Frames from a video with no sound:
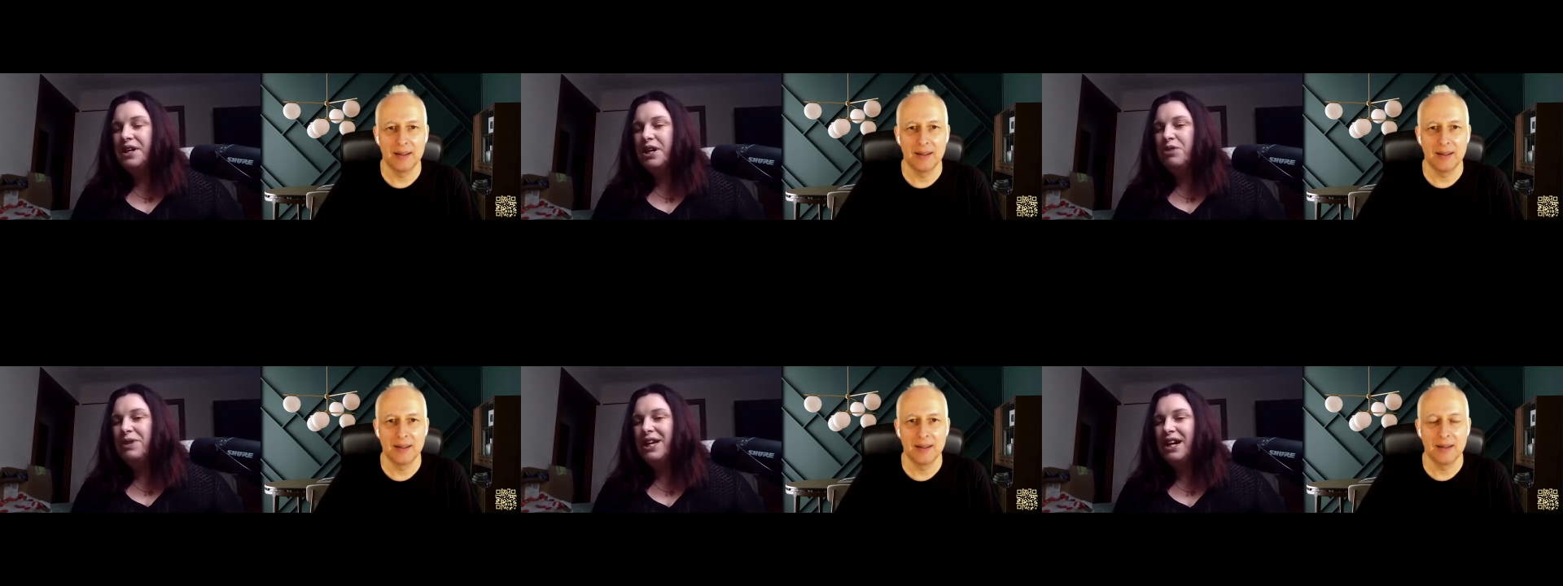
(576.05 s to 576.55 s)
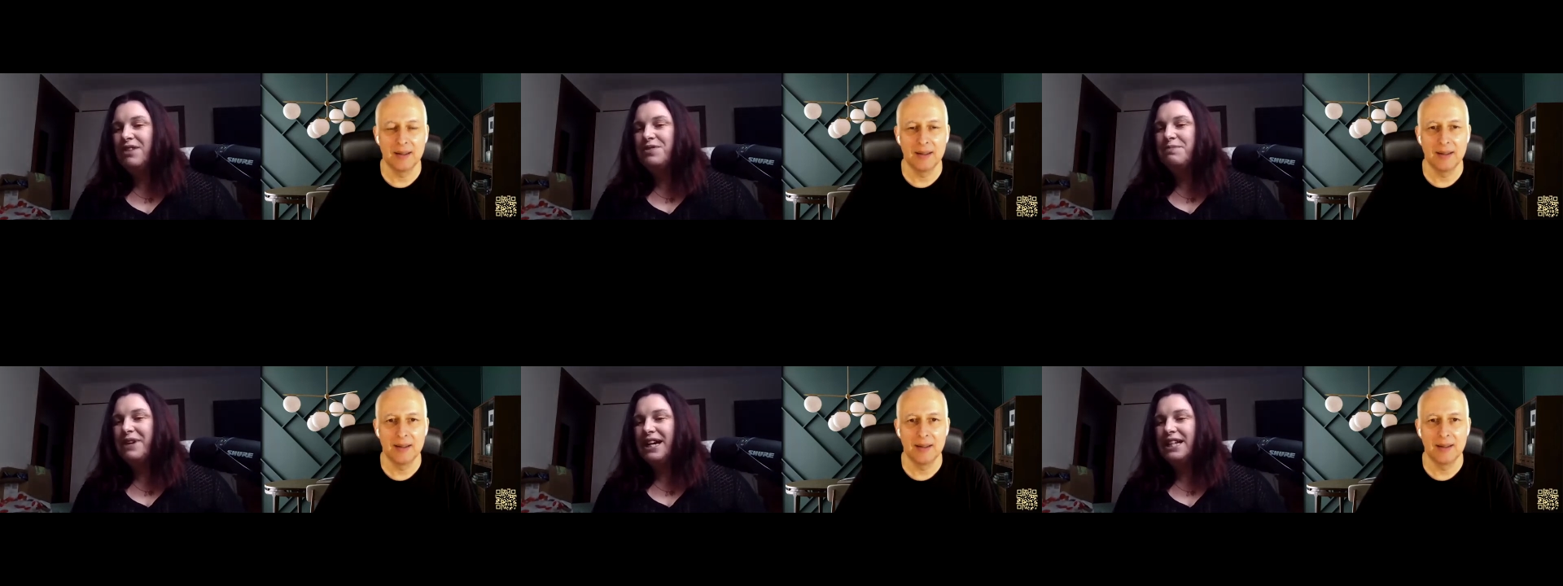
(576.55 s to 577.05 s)
Speaker 1: a week after
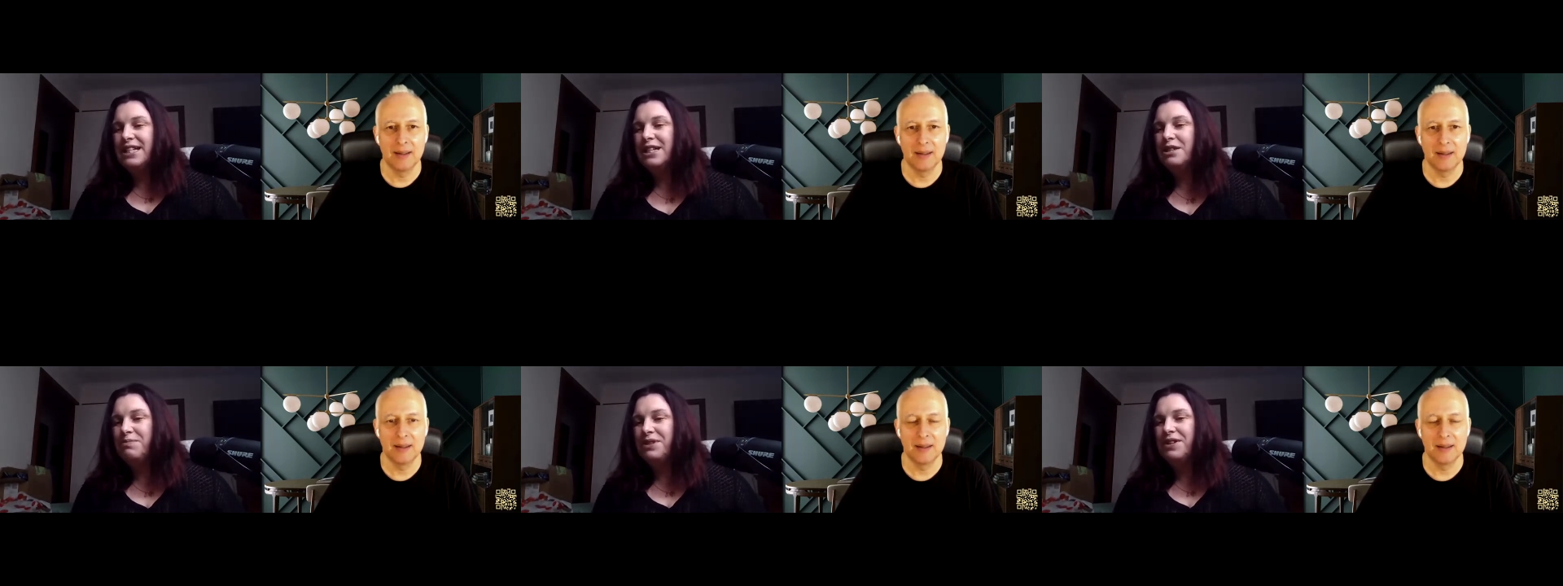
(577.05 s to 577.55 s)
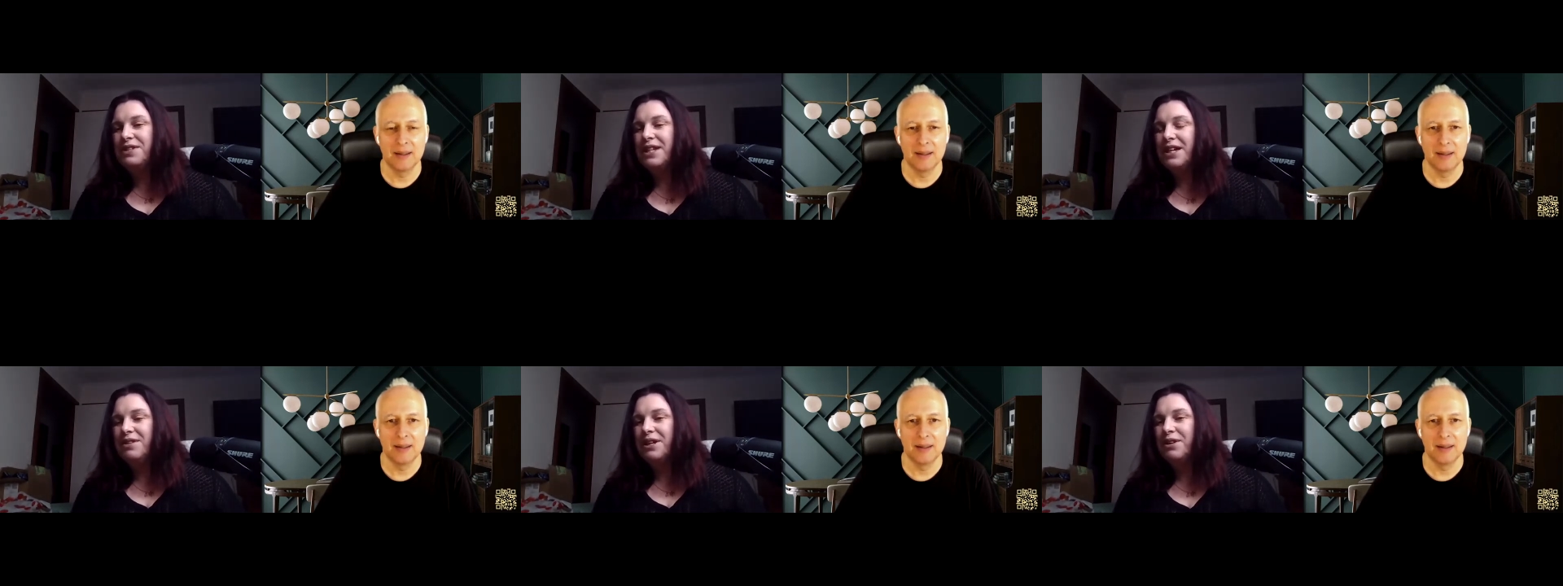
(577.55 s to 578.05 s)
my 18th
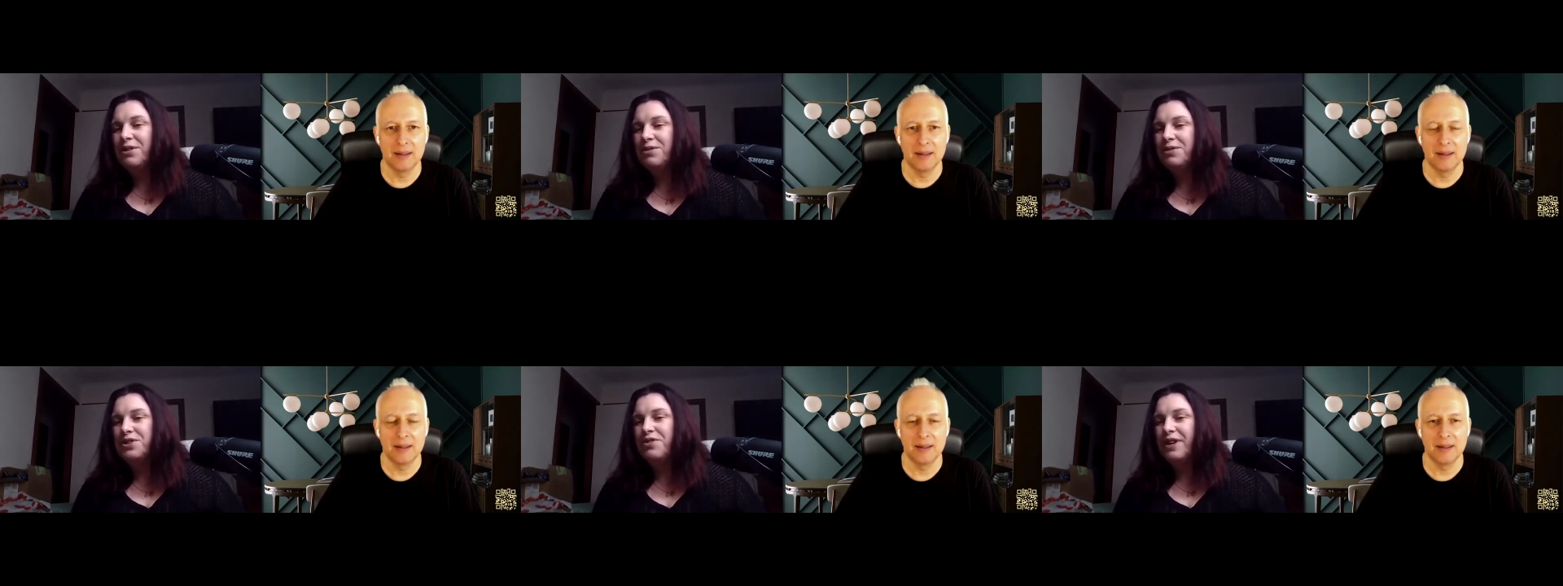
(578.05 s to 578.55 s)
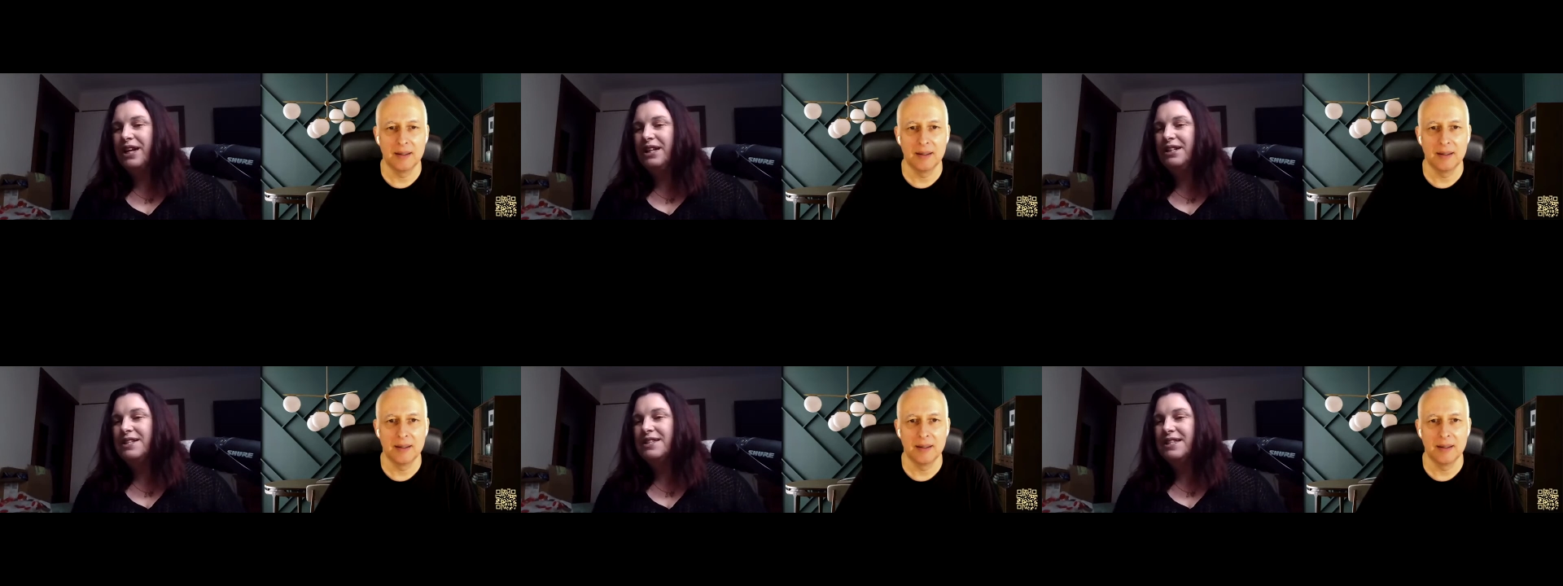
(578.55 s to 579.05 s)
birthday I caught the
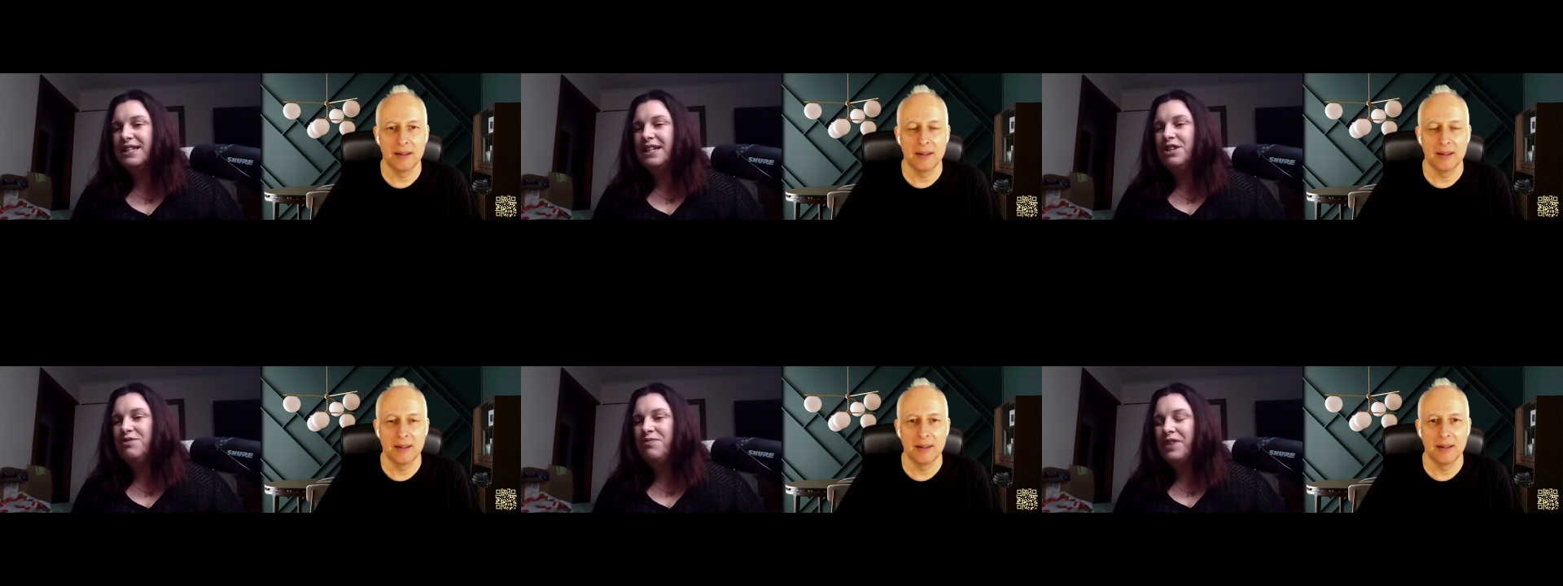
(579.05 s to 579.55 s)
train to Sydney